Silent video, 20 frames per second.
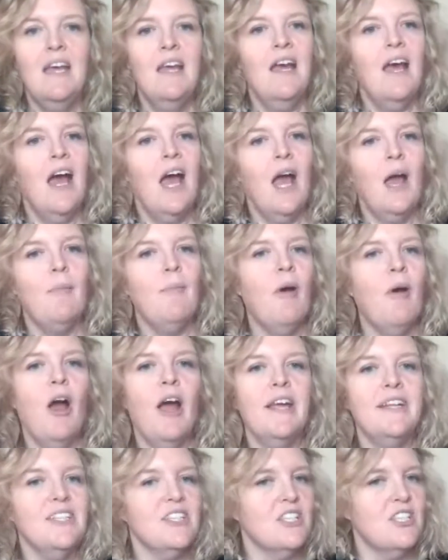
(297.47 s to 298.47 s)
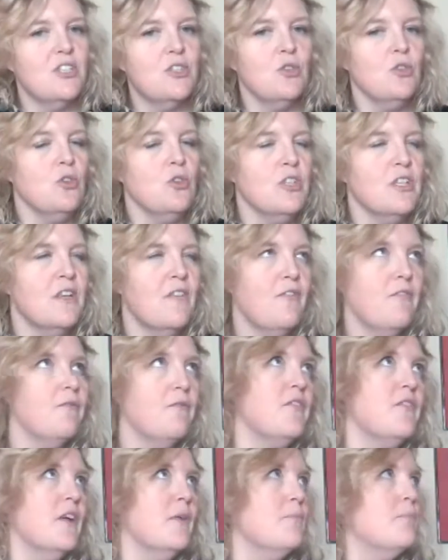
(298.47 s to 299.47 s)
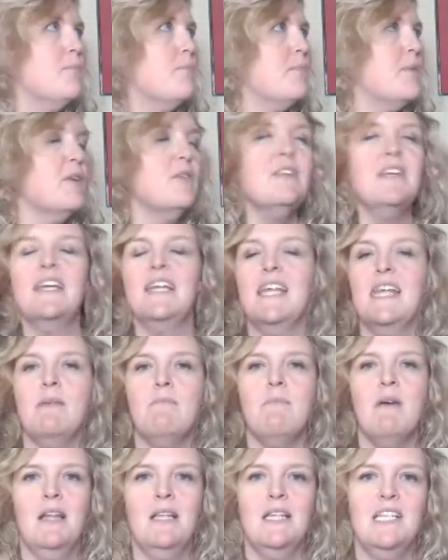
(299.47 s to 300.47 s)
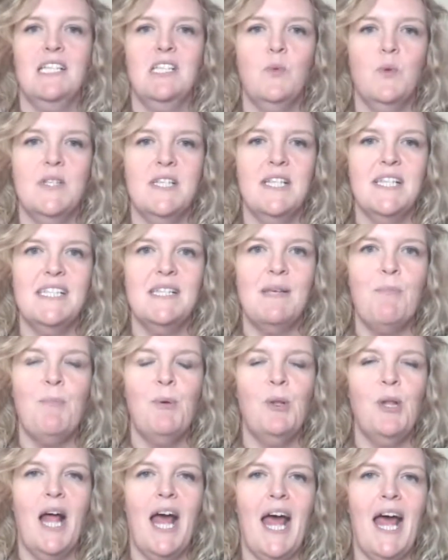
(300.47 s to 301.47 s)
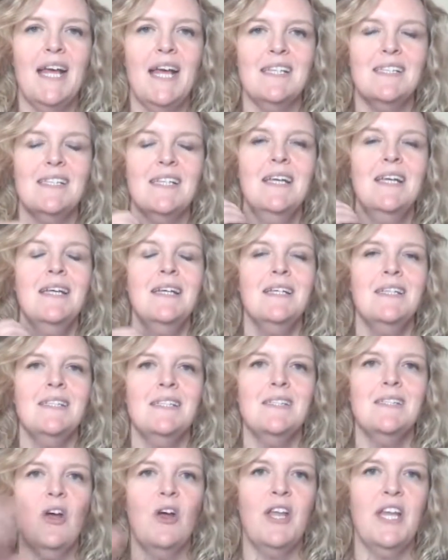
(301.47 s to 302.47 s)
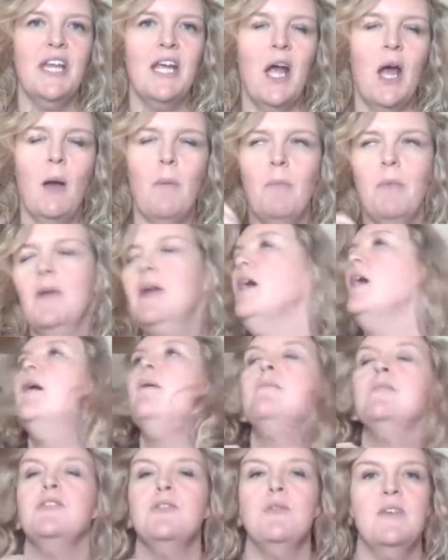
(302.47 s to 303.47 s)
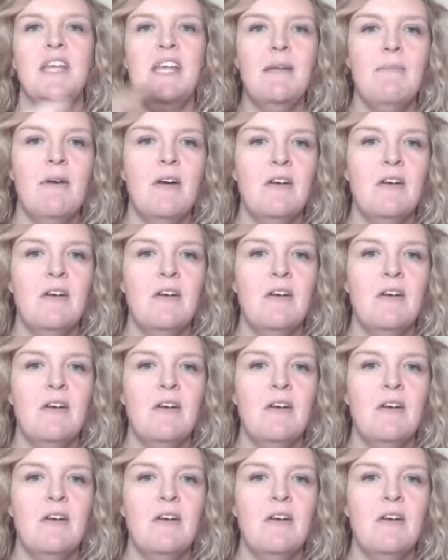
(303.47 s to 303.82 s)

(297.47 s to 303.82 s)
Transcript: I just thought that building an email list was as simple as signing up to an email